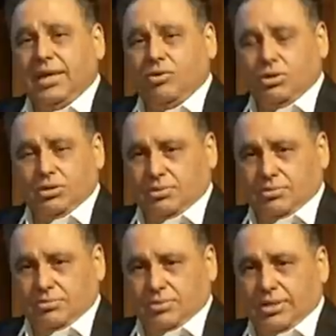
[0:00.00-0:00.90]
they
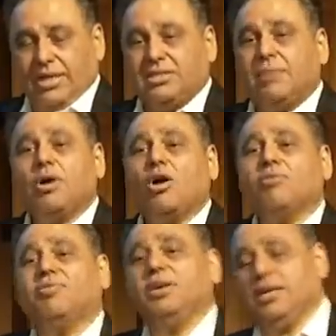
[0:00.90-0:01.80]

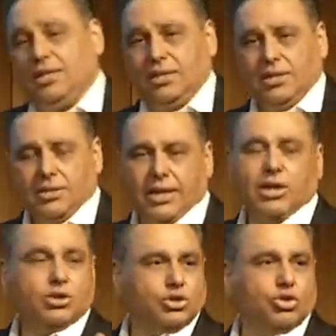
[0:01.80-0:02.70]
somehow feel
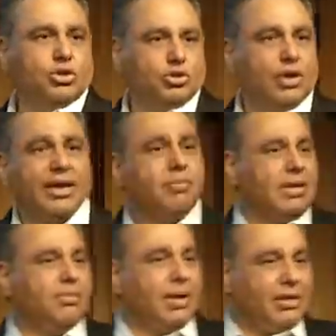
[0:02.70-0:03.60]
that, so
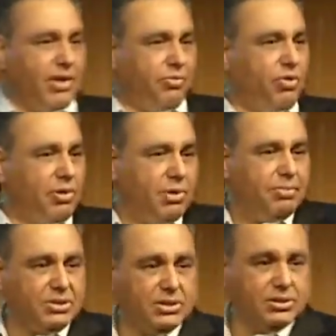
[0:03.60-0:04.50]
anybody, by the way, if you want to be in
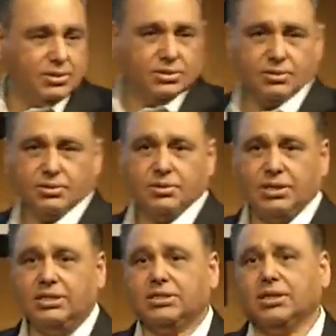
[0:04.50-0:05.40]
business
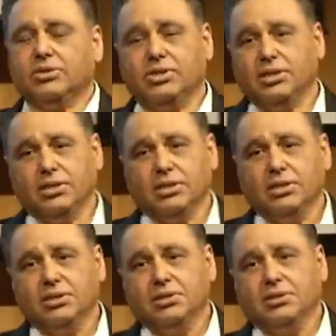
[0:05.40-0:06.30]
in this country,
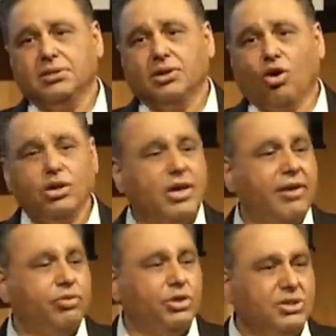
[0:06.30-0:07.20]
all you
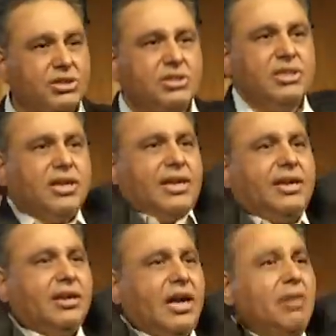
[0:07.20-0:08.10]
have to do is just
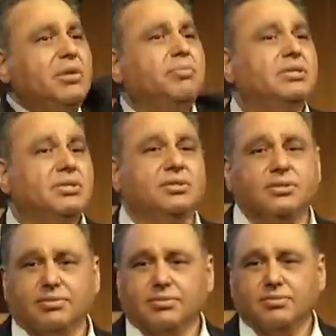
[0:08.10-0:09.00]
declare, I'm in
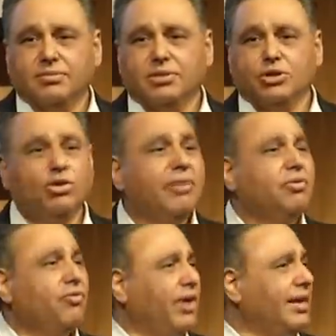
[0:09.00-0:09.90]
business. You don't have
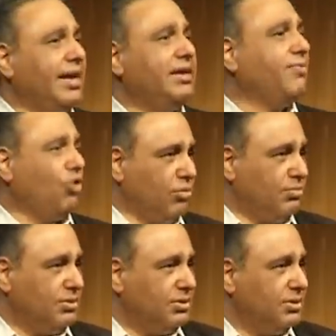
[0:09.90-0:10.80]
to file any
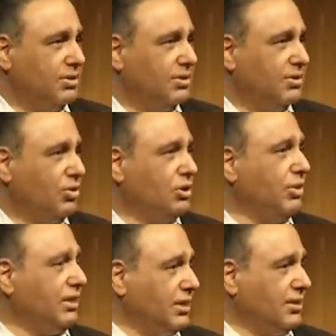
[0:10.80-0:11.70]
forms or do
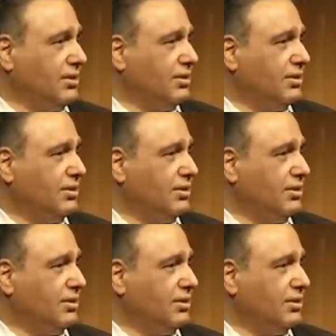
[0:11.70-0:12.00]
anything.